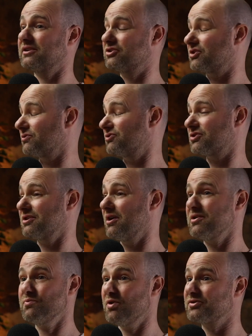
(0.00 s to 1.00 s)
And so just
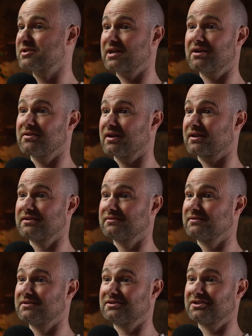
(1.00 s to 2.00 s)
knowing one scale that
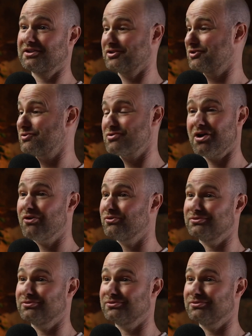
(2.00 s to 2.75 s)
can do the whole